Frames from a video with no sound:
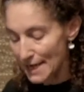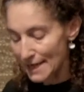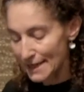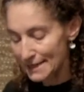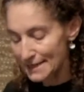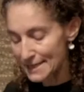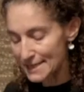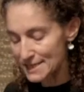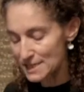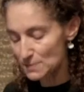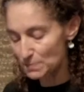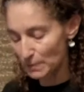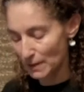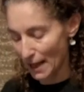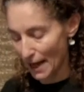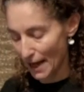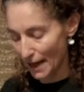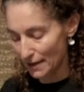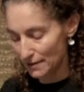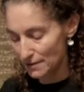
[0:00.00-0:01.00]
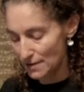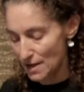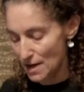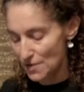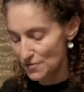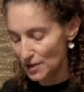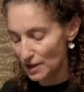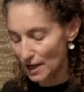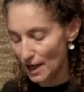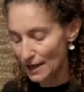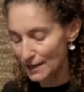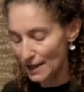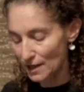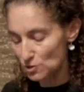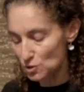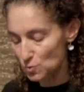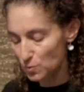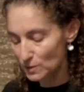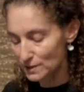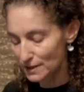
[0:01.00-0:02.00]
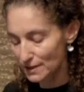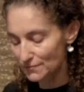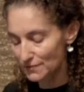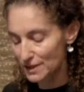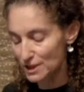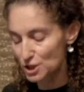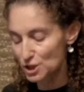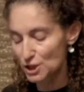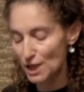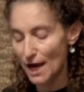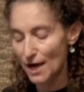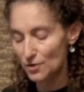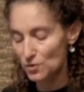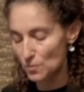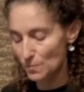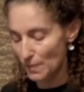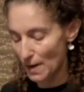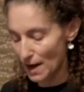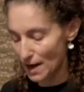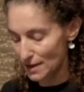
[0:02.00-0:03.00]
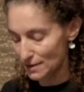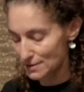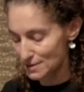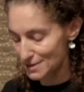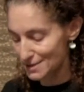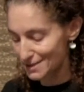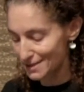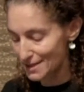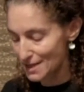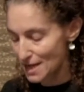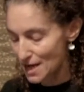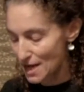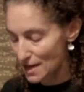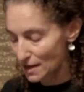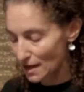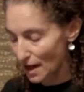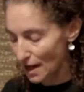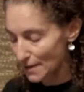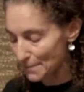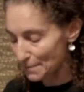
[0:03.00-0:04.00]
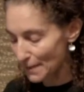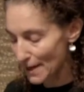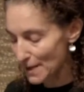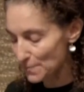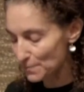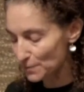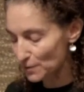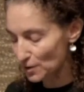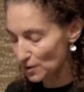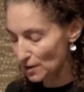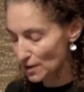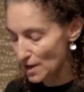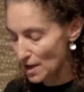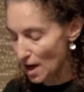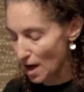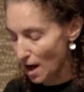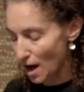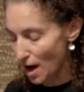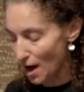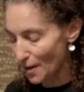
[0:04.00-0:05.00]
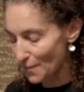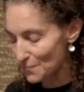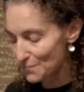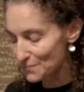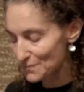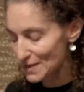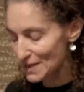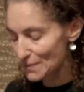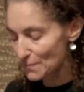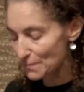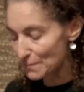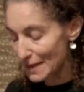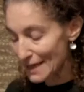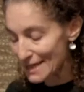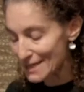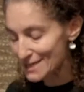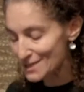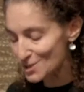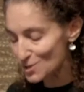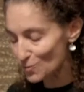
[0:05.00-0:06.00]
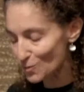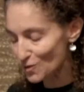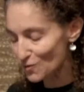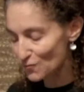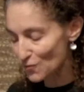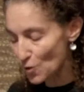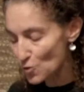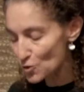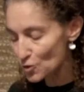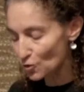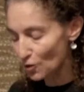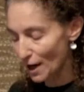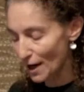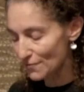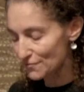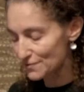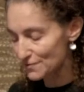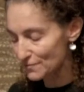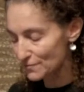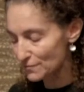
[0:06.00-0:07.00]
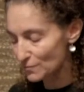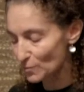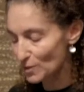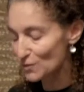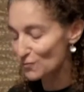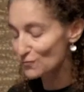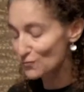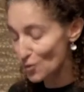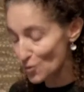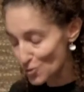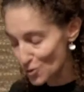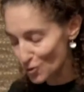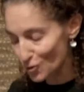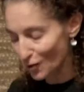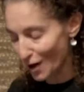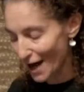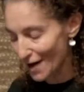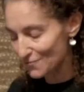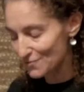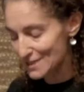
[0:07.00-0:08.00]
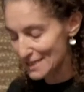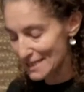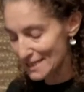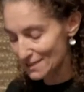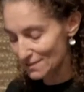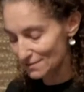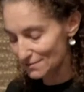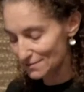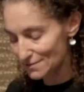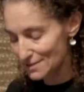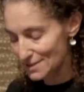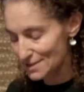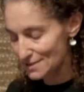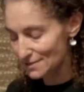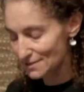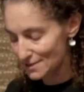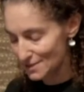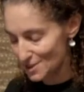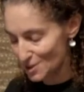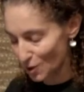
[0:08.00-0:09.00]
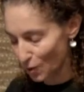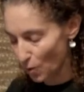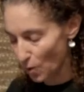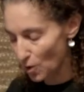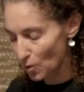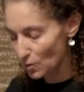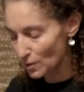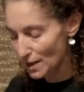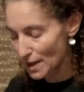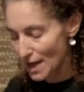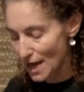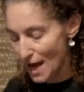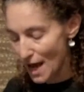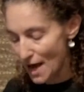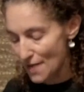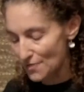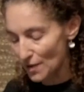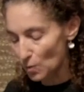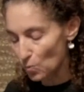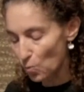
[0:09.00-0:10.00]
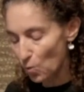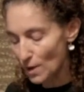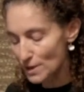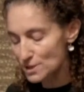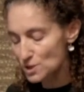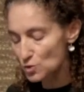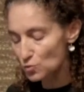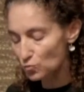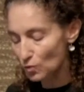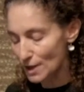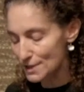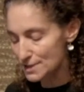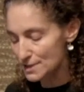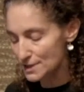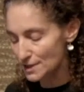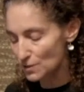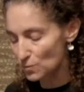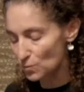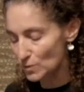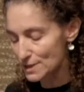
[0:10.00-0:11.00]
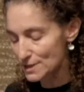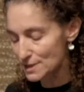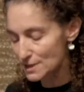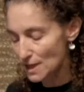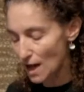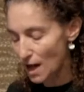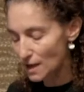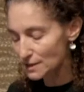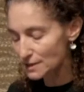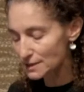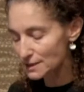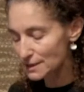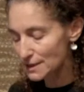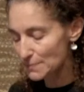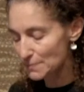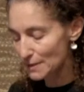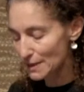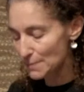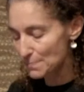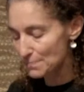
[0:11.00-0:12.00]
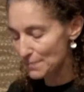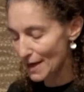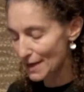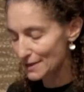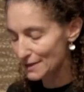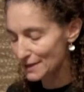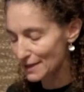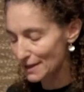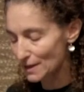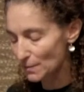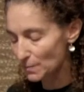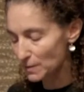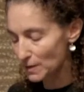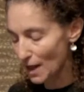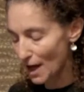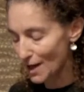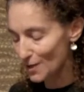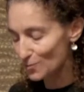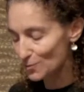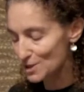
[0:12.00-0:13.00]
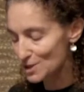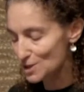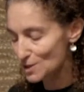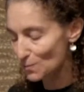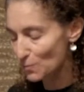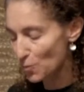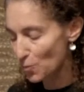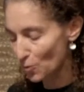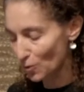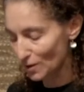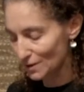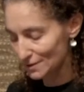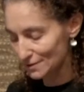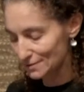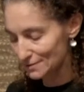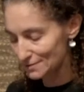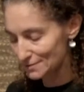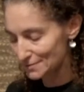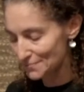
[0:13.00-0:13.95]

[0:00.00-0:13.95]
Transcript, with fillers: In his plan, the cutouts would live in a shadow box, cut paper um, pinned with phonograph, with phonograph needles, and this is a quote, that once rusted would solidly be embedded in a plywood support.